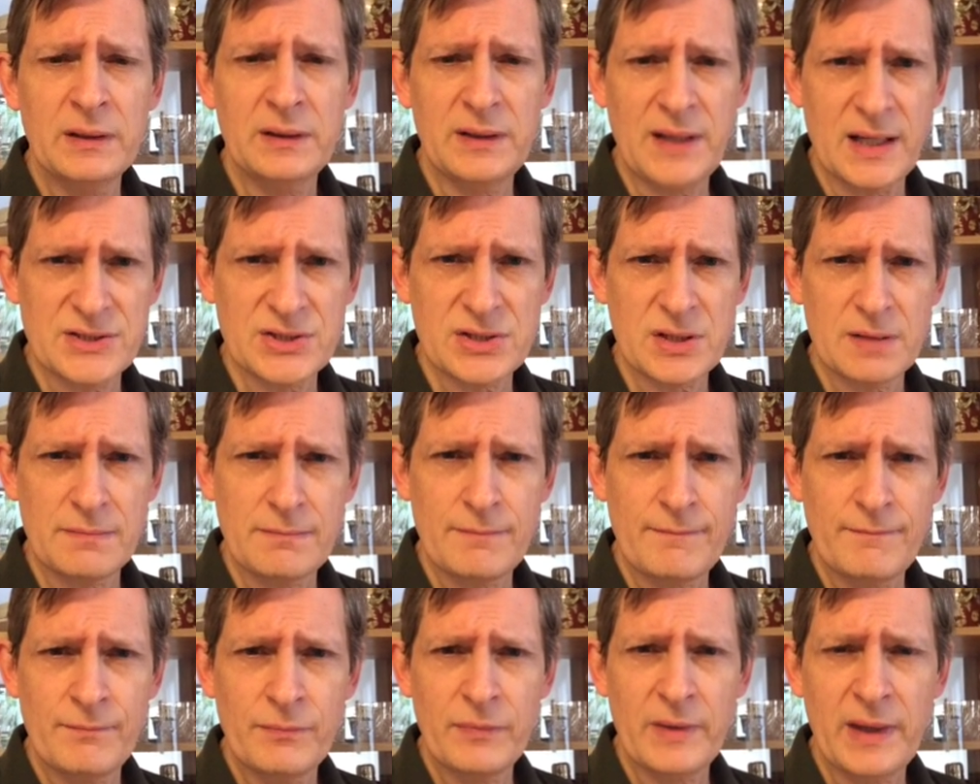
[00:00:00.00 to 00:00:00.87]
test
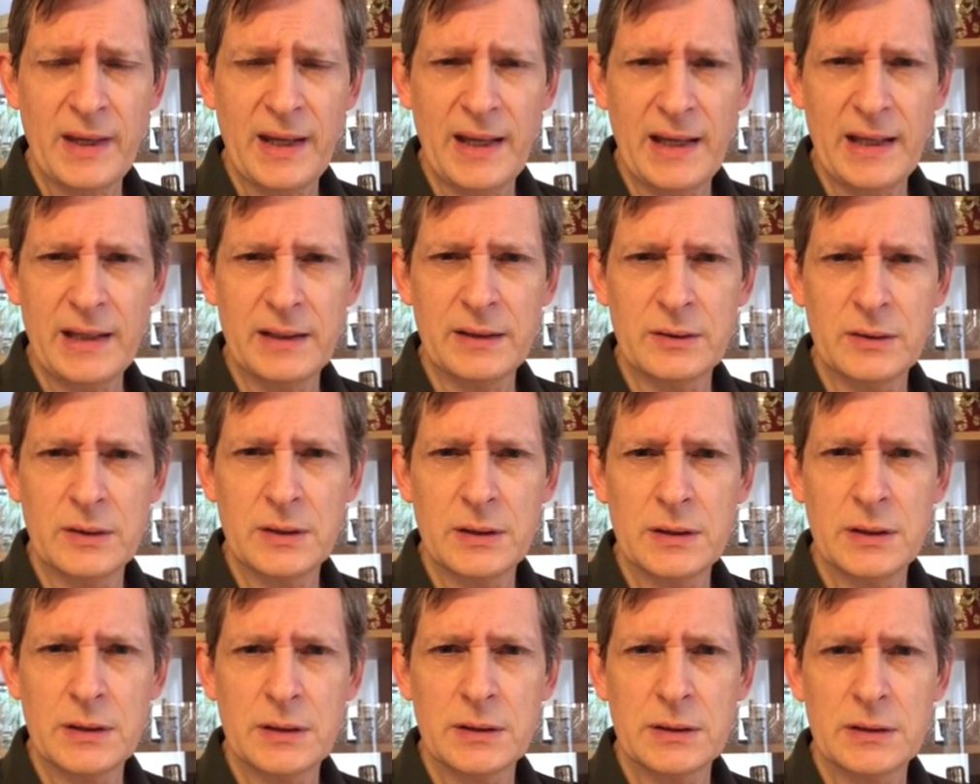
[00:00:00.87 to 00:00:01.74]
them, and
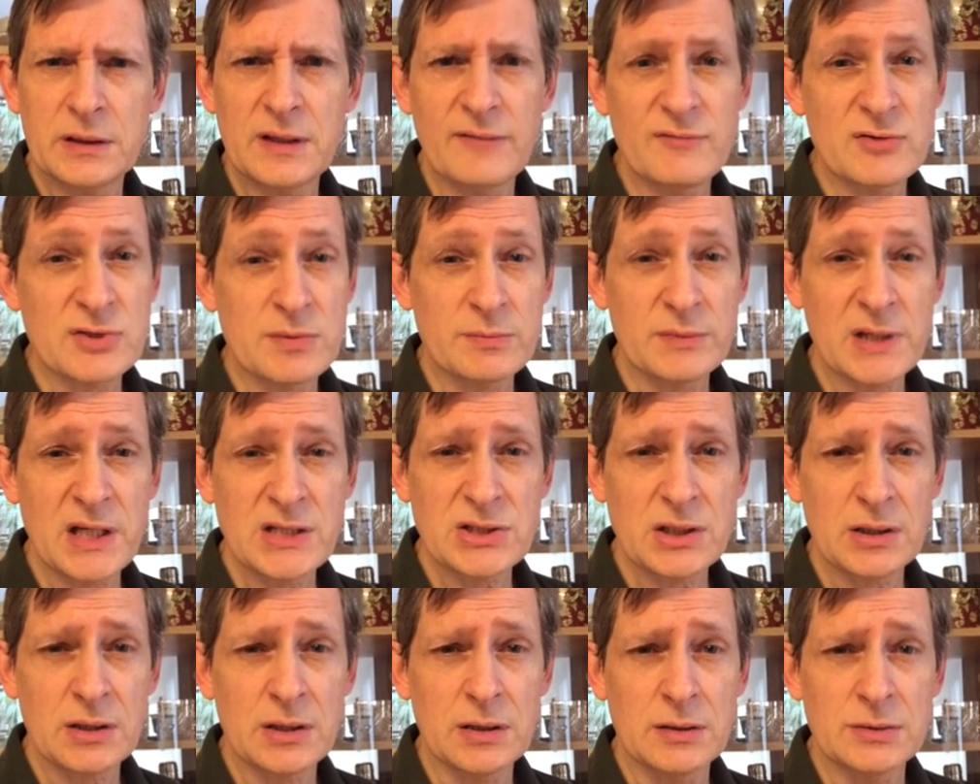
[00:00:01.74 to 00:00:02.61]
give you some
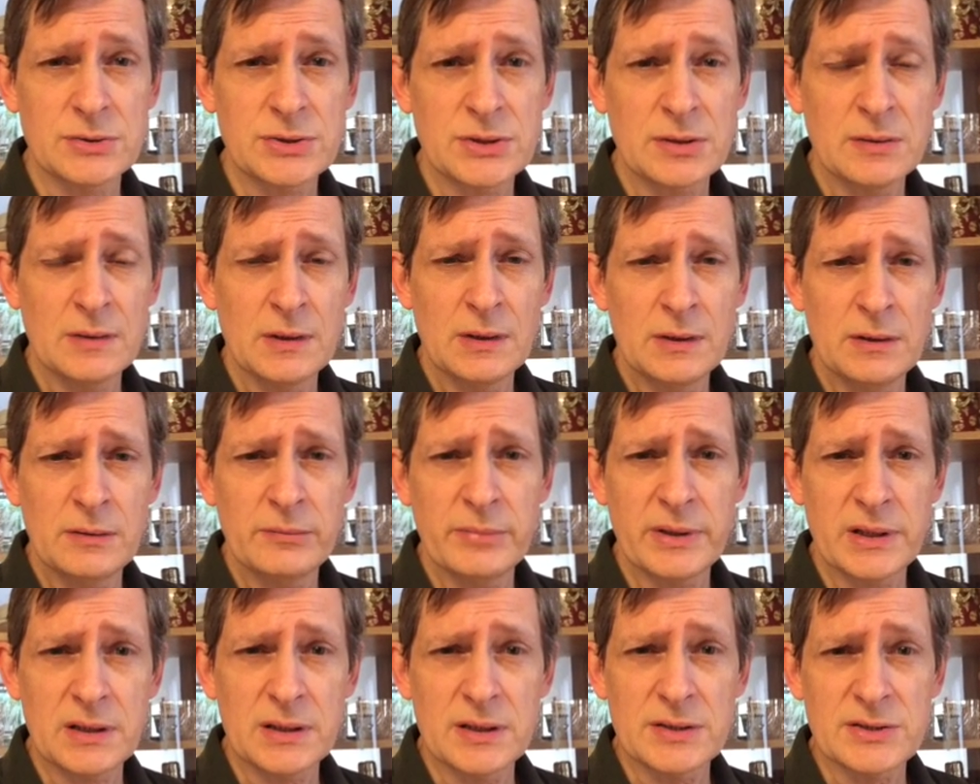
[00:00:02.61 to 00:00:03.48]
tasting notes,
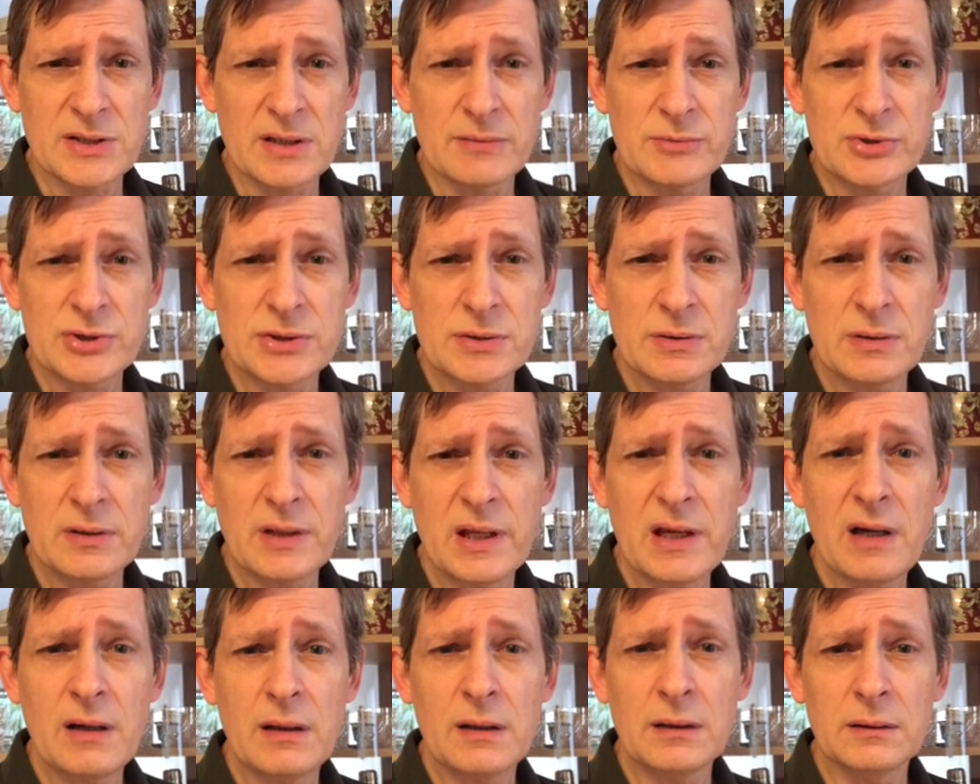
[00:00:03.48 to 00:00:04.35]
because I'm sure
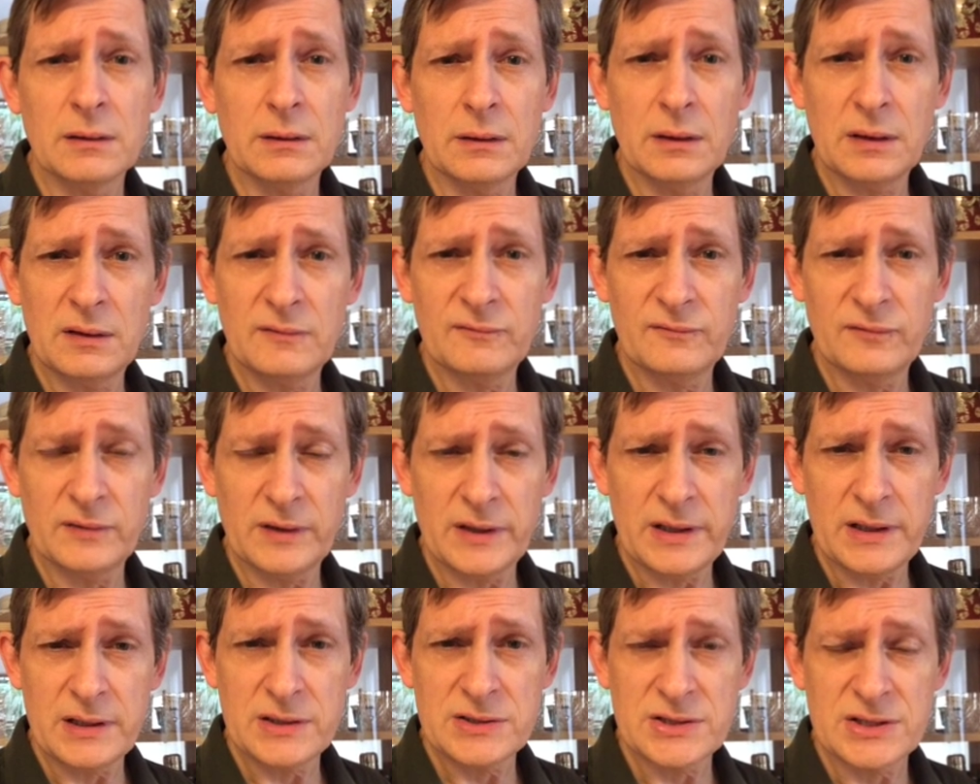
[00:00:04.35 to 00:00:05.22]
they are
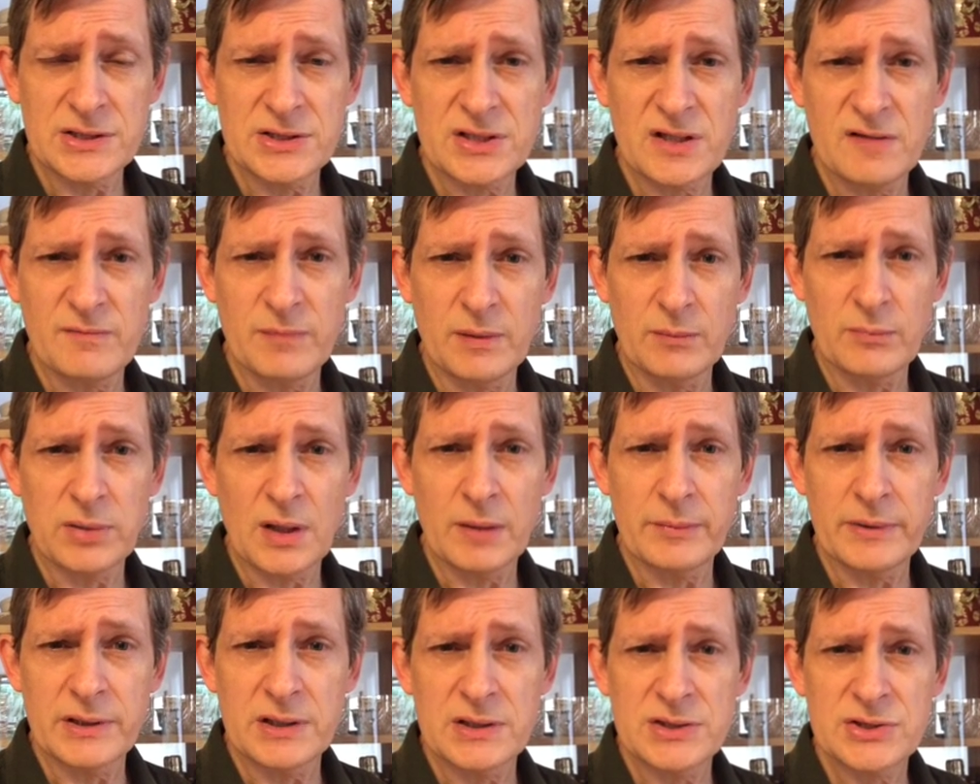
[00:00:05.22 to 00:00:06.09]
lovely, since they've been
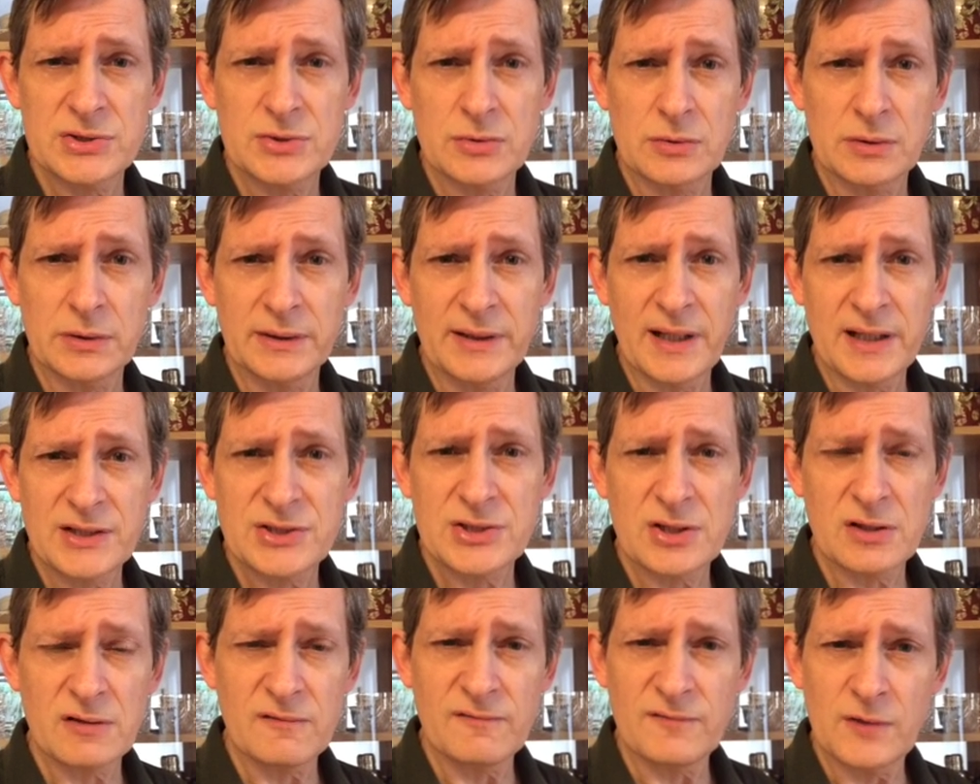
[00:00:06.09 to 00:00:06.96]
probably stored
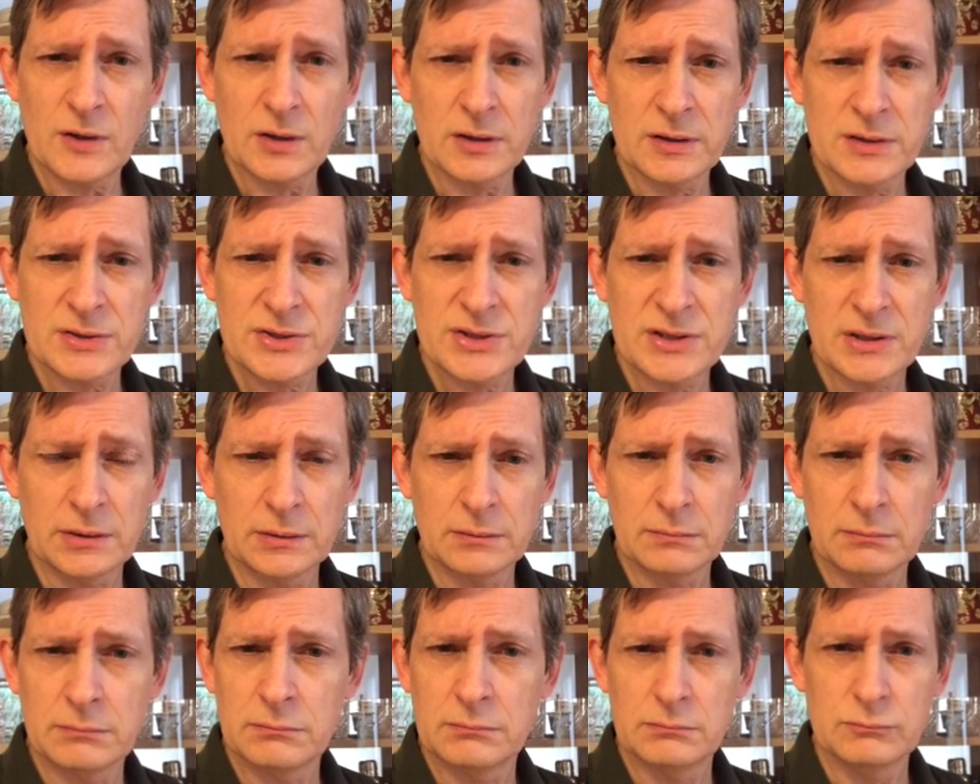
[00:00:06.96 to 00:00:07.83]
next to the furnace
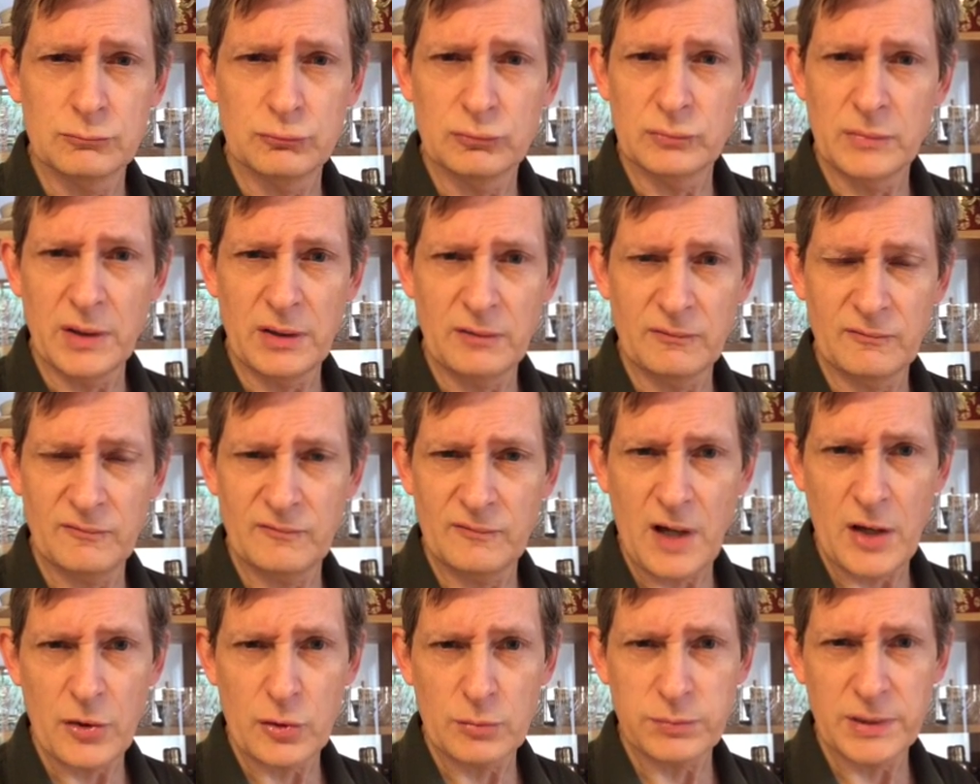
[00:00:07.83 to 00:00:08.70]

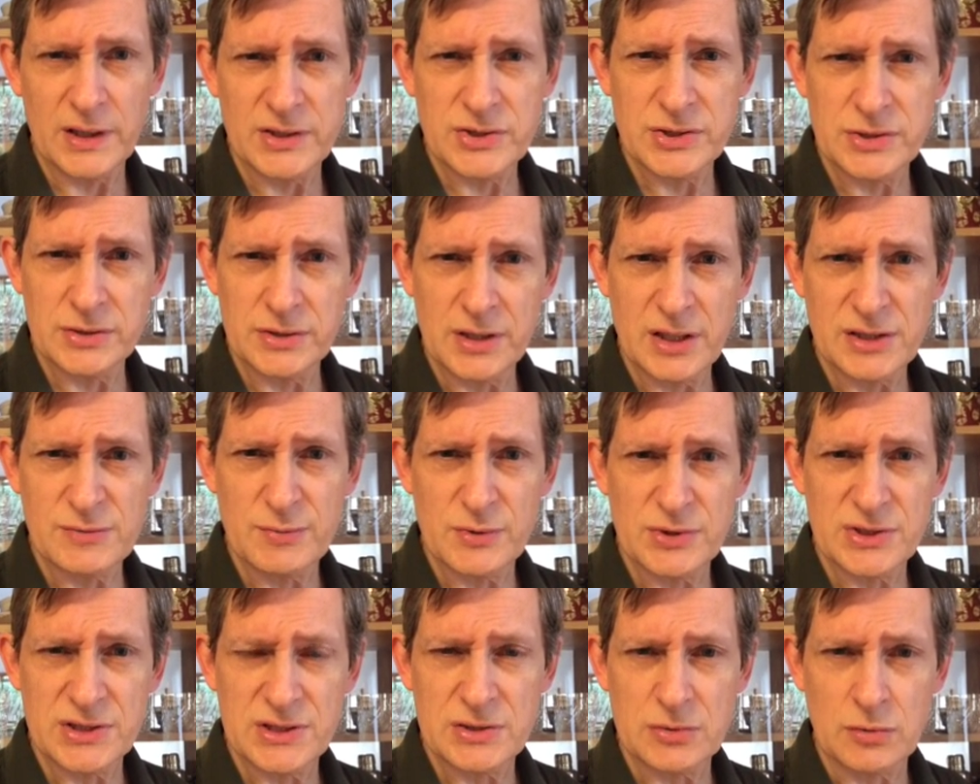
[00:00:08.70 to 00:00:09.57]
and other places you're not
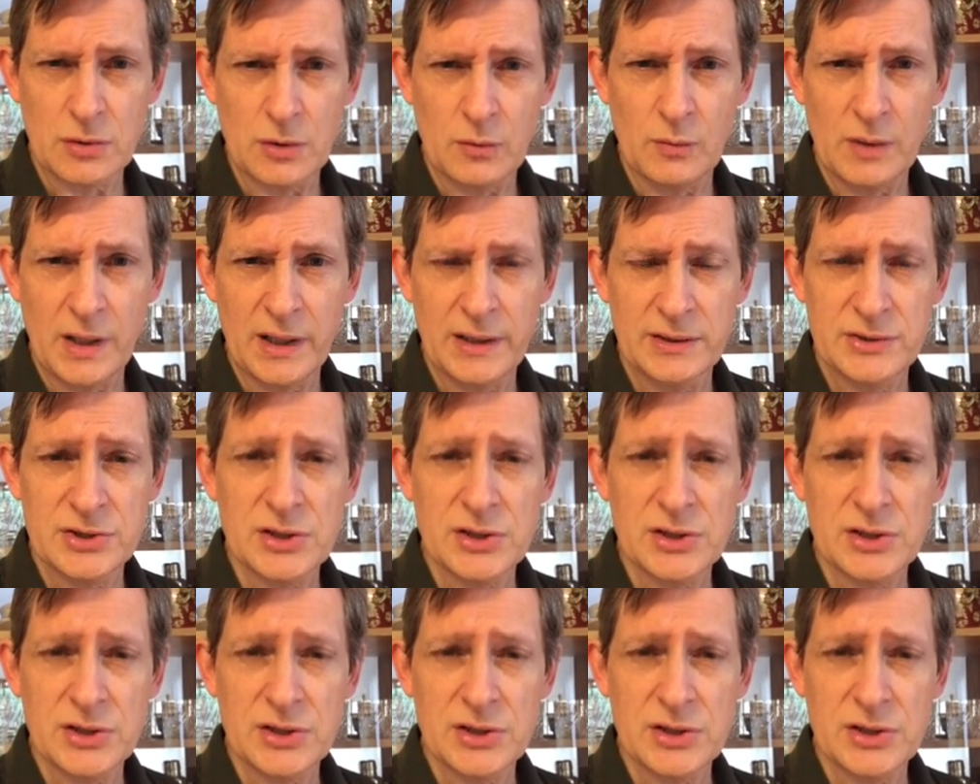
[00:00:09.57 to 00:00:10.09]
supposed to store wine.